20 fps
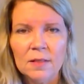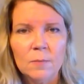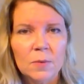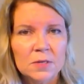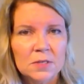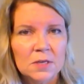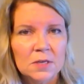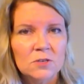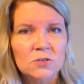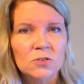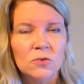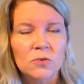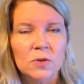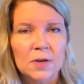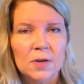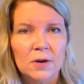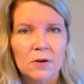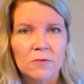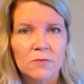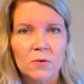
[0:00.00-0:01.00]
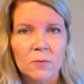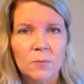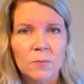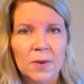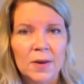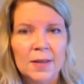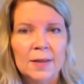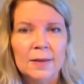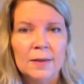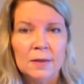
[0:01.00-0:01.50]
the potential here for
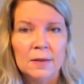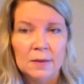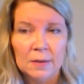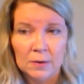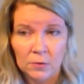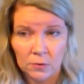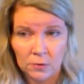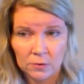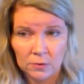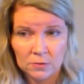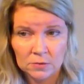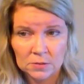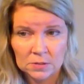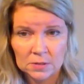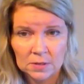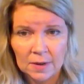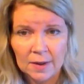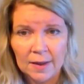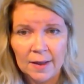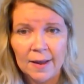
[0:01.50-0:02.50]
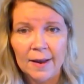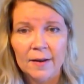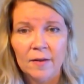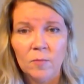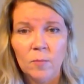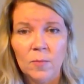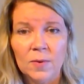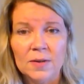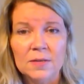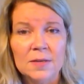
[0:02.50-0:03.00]
many years and
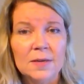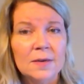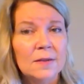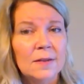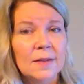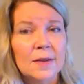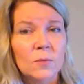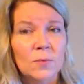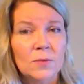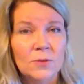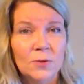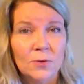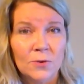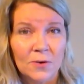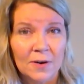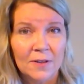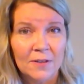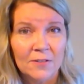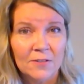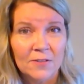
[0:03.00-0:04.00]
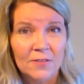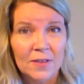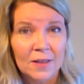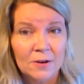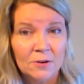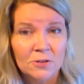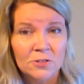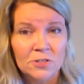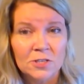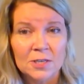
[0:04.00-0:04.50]
have been dealing with Uranus
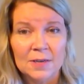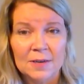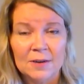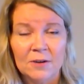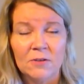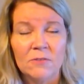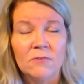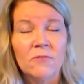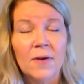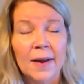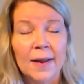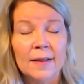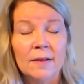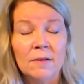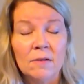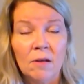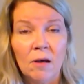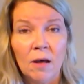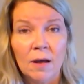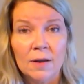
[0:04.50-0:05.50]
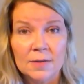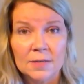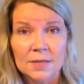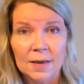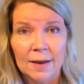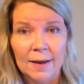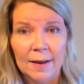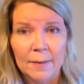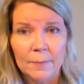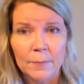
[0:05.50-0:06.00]
energy here for a long
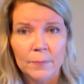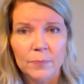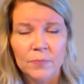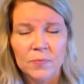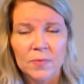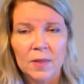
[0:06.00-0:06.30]
time.